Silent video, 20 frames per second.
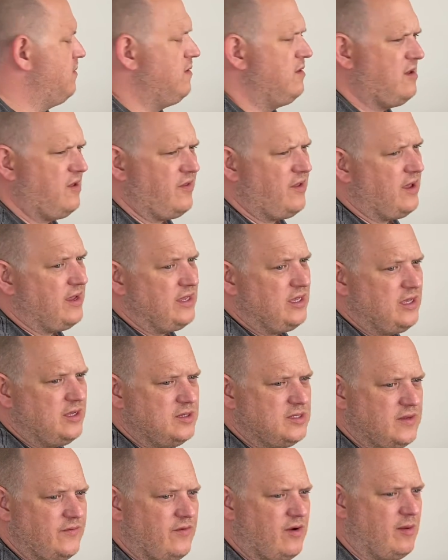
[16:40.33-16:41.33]
Not that I
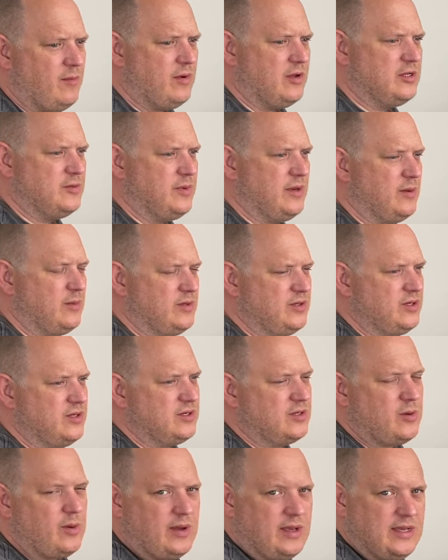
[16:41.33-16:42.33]
use it very much, but it was just
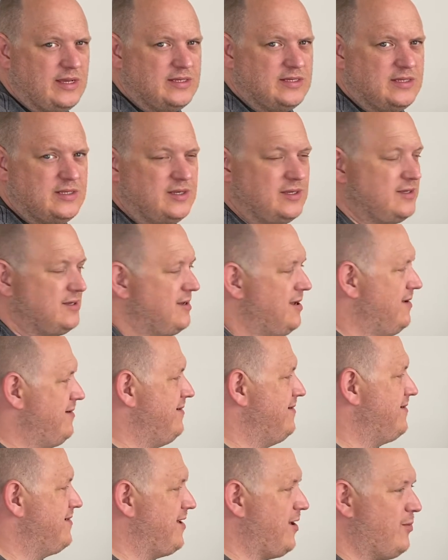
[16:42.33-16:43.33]
quite easy just to
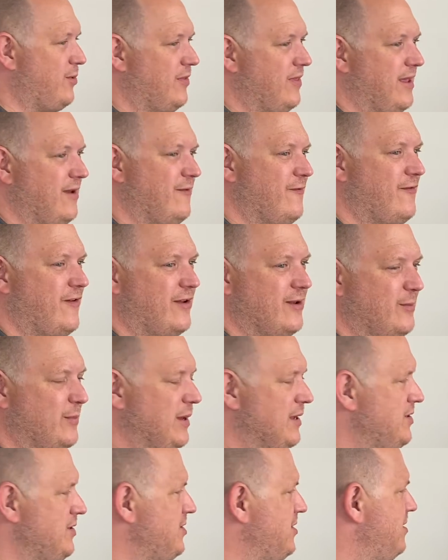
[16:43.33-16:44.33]
go on there and find a
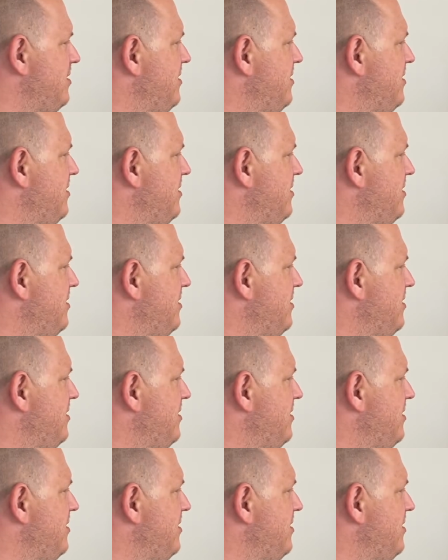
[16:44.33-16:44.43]
picture.